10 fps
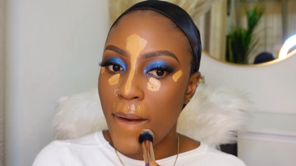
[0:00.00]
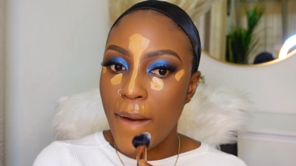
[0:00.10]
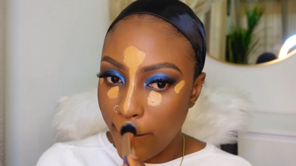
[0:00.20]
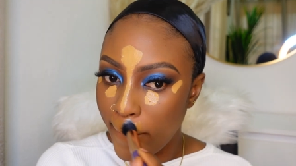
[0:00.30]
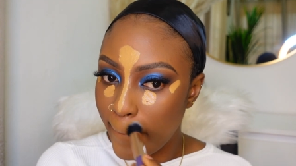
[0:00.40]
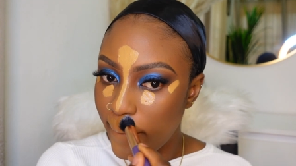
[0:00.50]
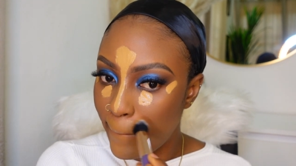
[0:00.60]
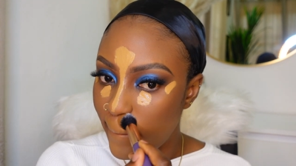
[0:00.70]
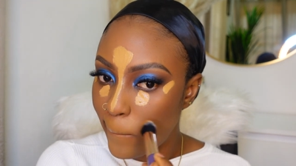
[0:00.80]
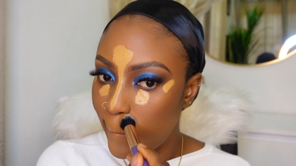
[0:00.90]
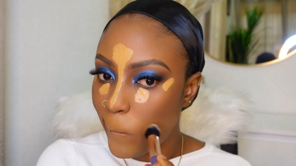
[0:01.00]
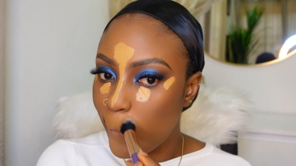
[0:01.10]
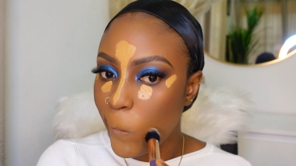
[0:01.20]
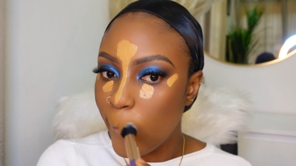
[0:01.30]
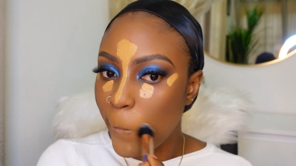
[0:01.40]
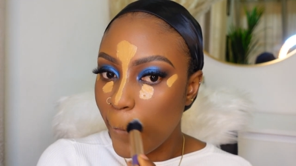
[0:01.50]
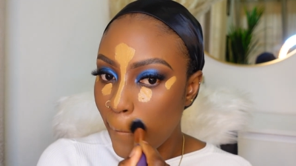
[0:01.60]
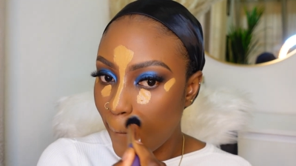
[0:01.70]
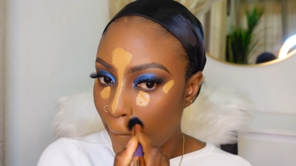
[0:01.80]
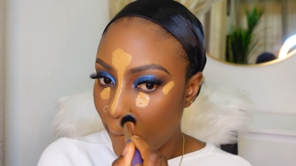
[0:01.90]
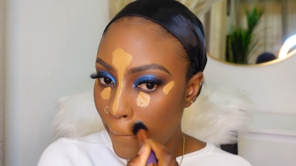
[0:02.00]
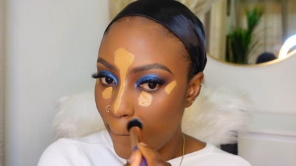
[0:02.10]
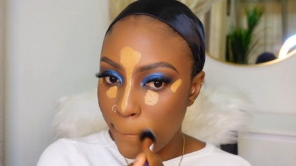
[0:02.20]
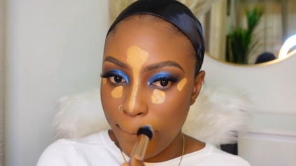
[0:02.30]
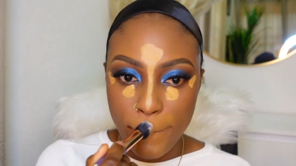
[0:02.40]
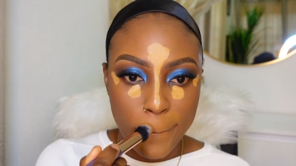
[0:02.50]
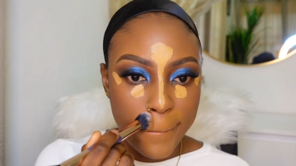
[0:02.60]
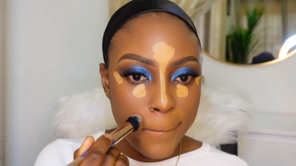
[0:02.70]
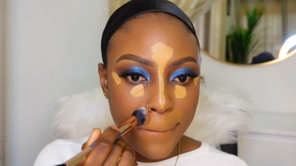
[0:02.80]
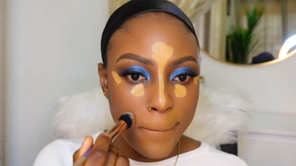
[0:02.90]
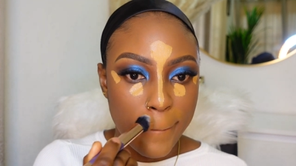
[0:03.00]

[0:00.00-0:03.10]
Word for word: As you can see, it just blends directly into my skin.